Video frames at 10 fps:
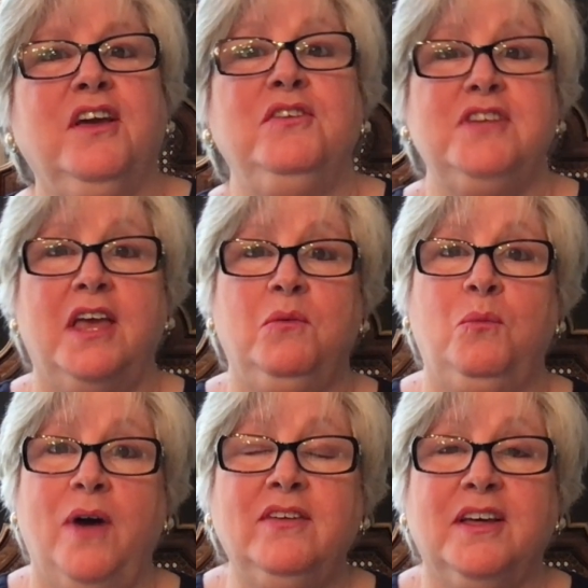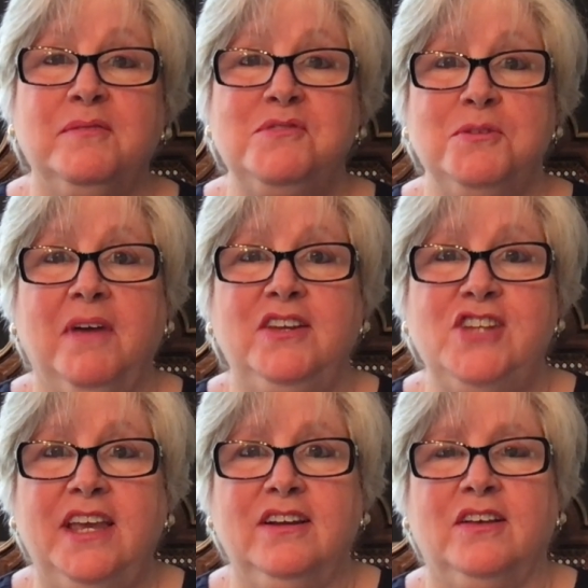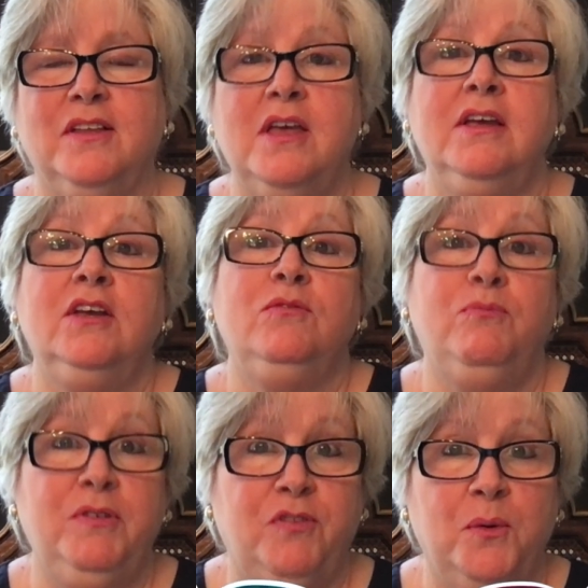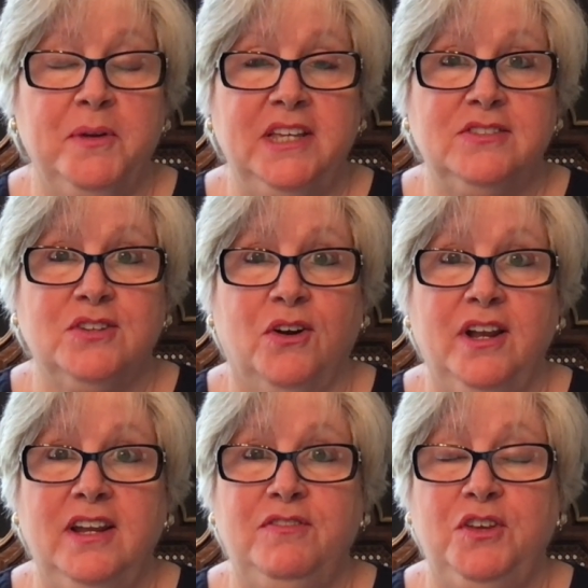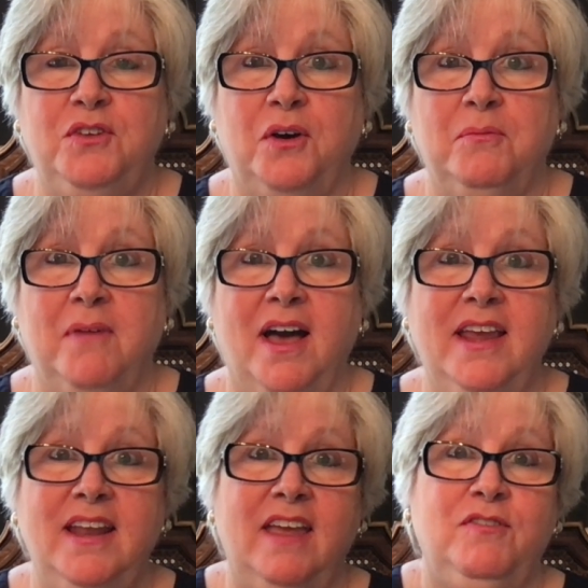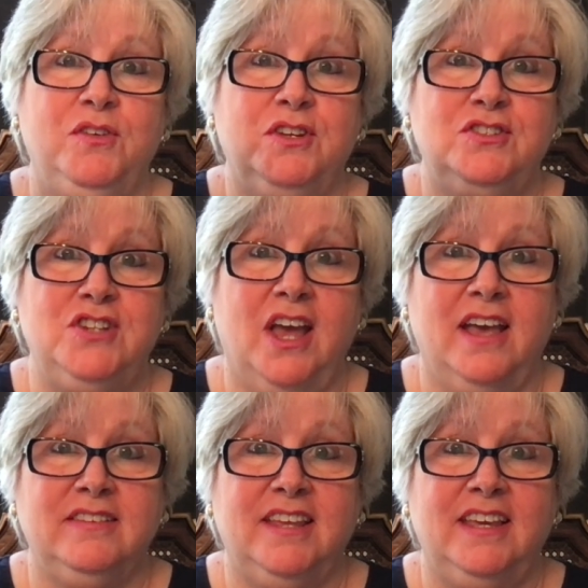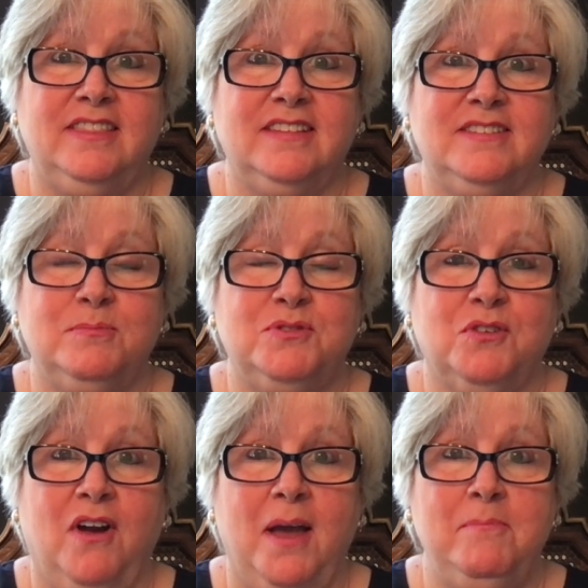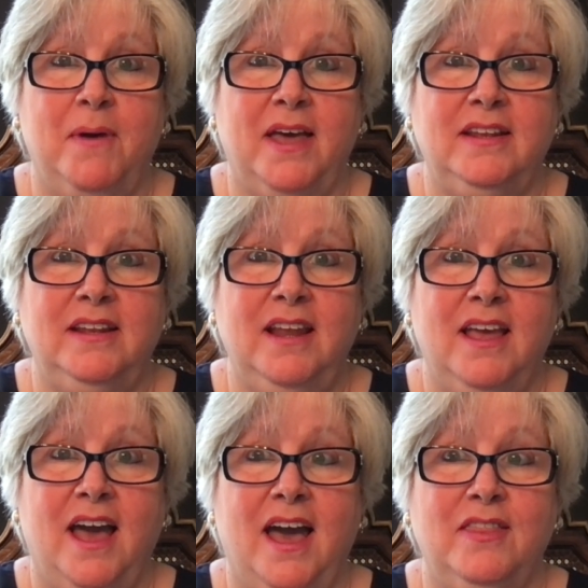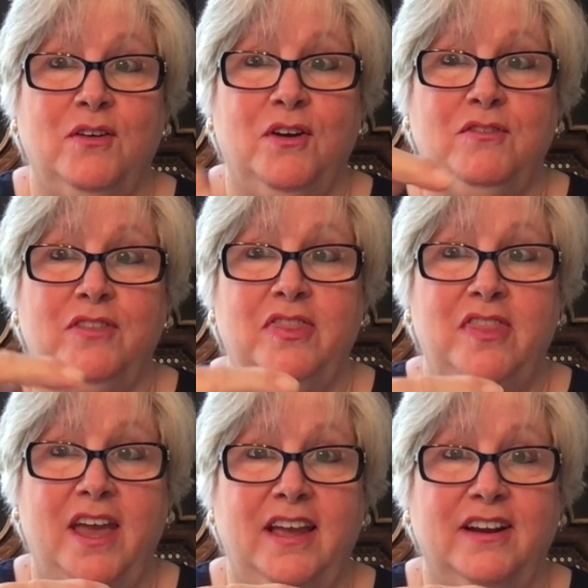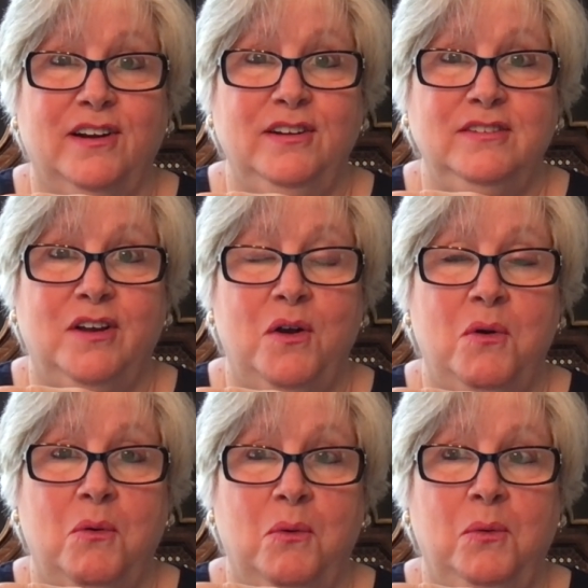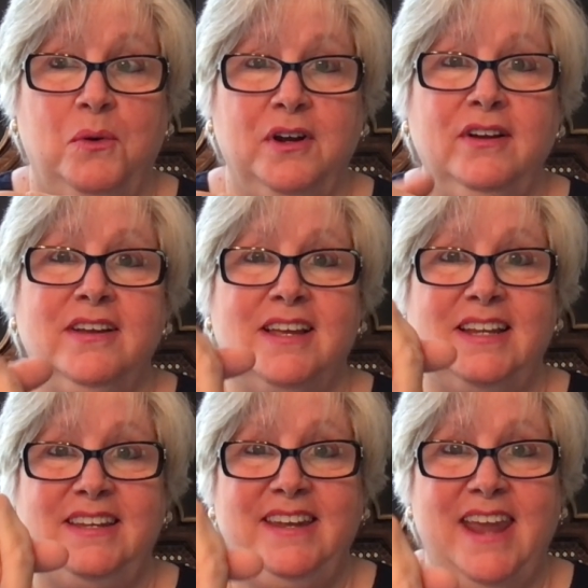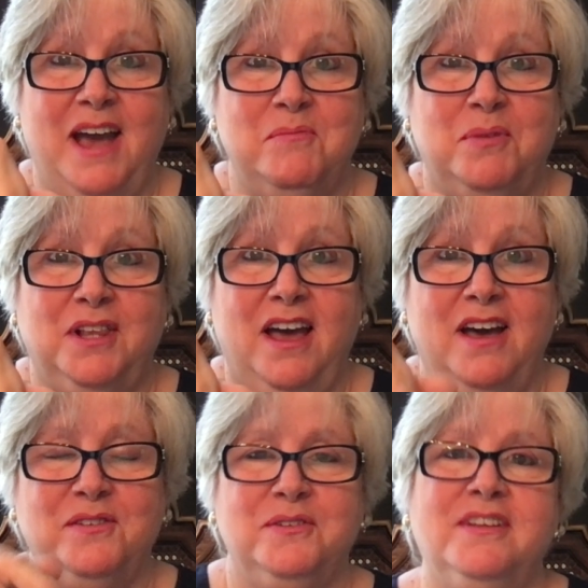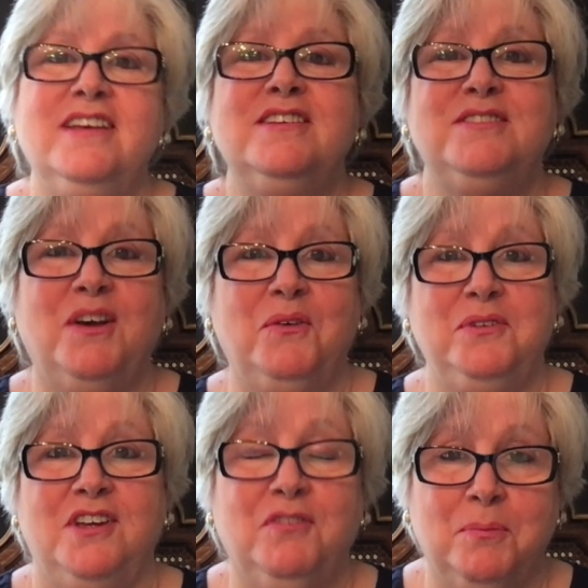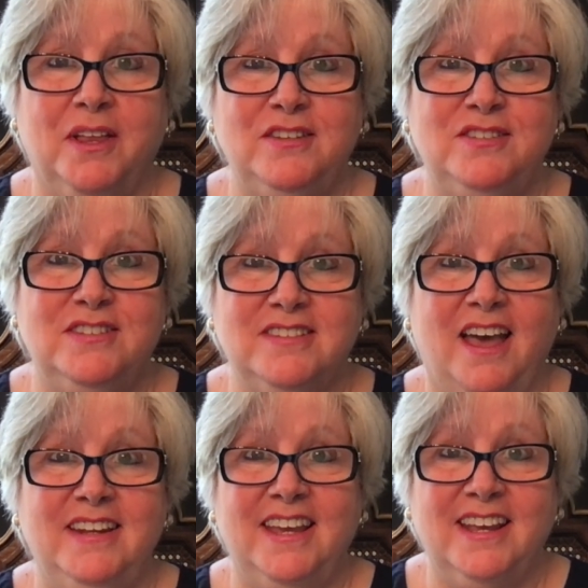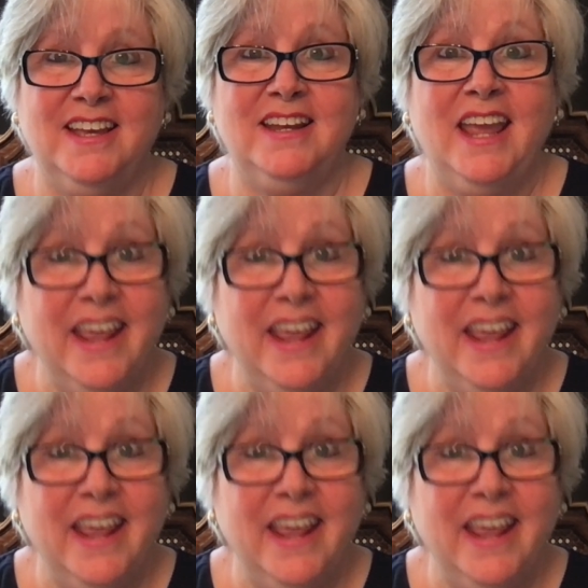Coach, and welcome to my channel. Before we get started, if you don't mind, if you could just hit the subscribe button either over there or down below. So whichever place you decide to hit it.